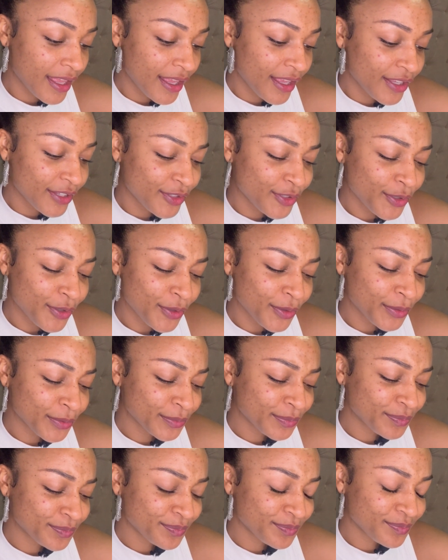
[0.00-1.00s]
So
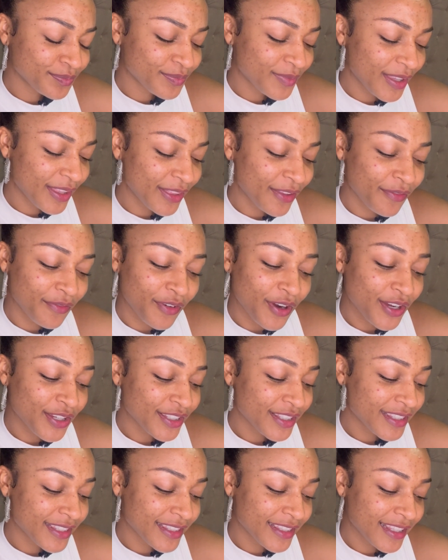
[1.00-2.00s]
the
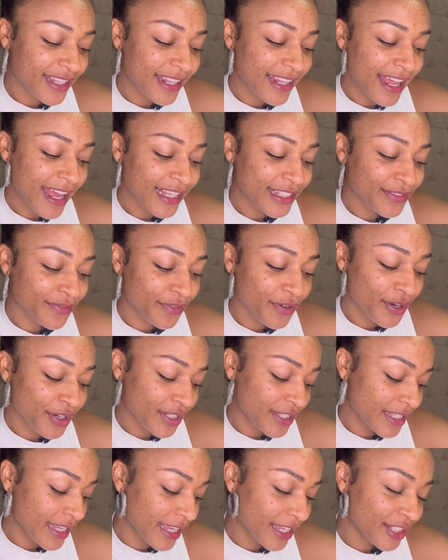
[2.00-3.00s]
last
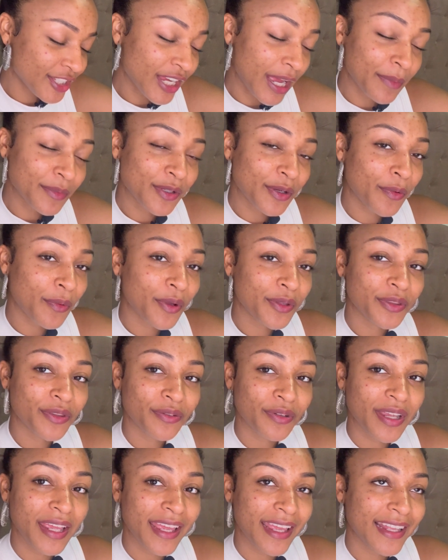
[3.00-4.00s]
verse in chapter
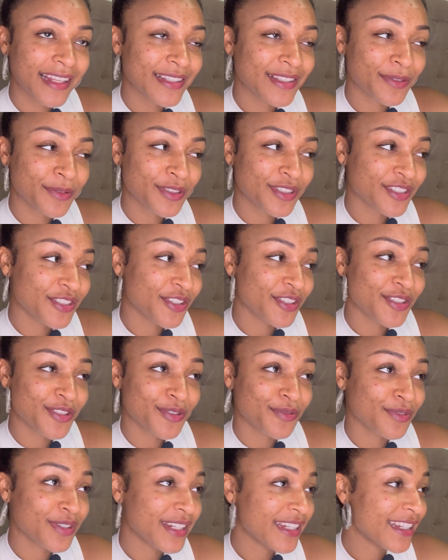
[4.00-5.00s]
138 is
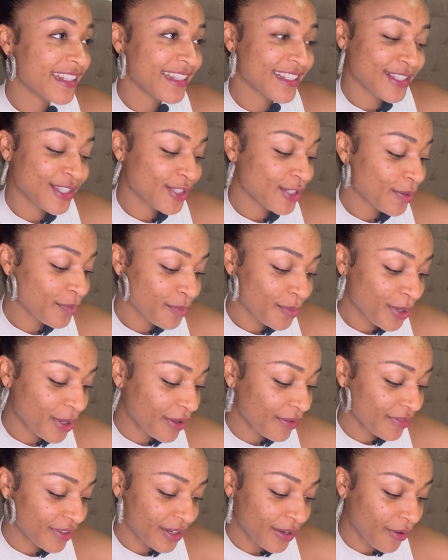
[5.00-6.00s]
just really the summary
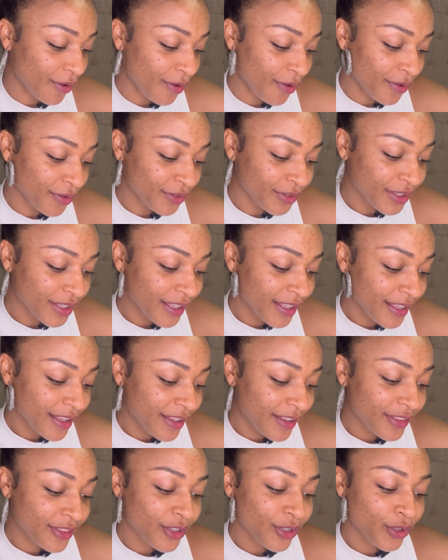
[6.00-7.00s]
of it all.
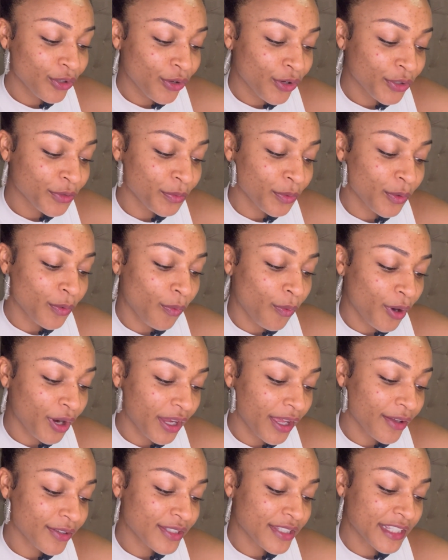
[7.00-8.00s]
The Lord will
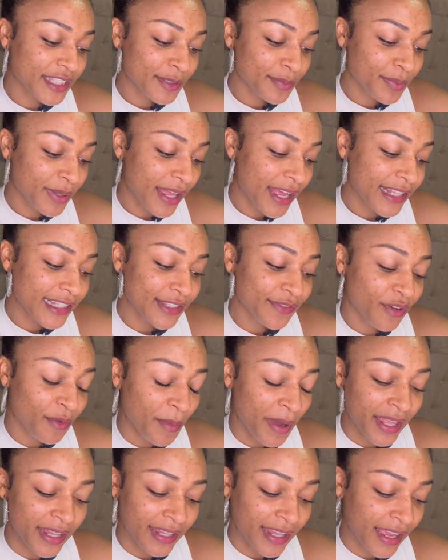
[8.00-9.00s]
work out his plans for
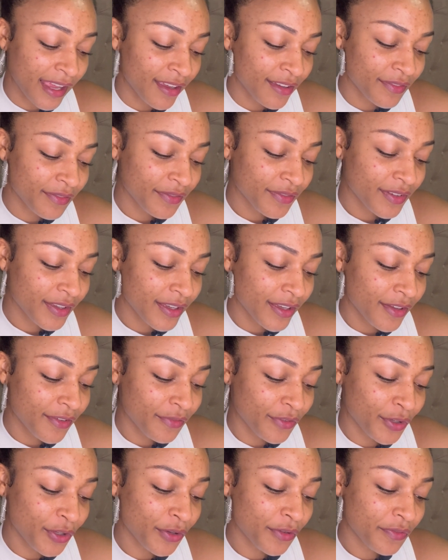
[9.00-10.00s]
my life,
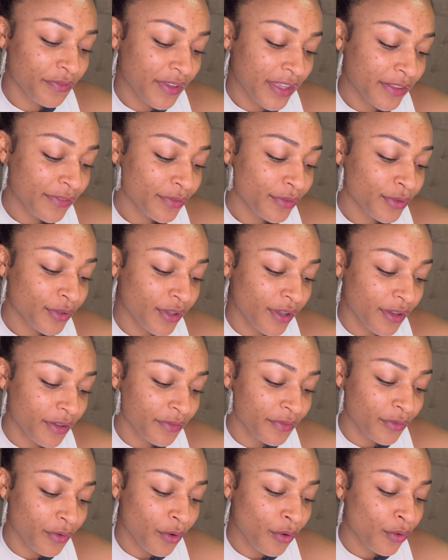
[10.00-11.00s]
for your faithful
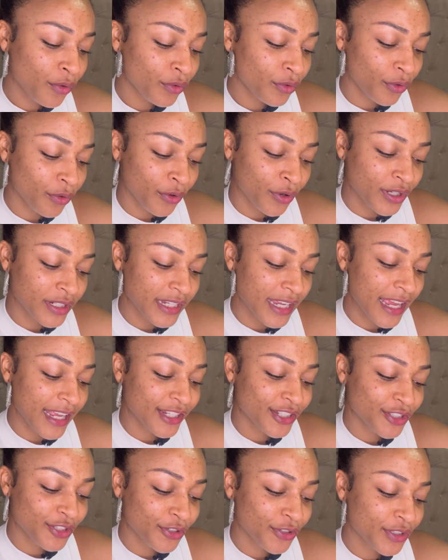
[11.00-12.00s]
love, O Lord,
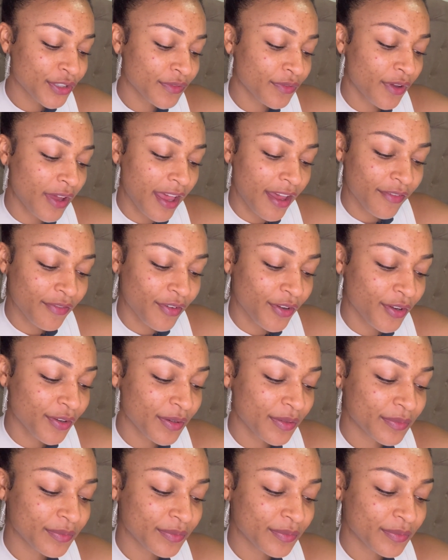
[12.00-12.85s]
endures forever.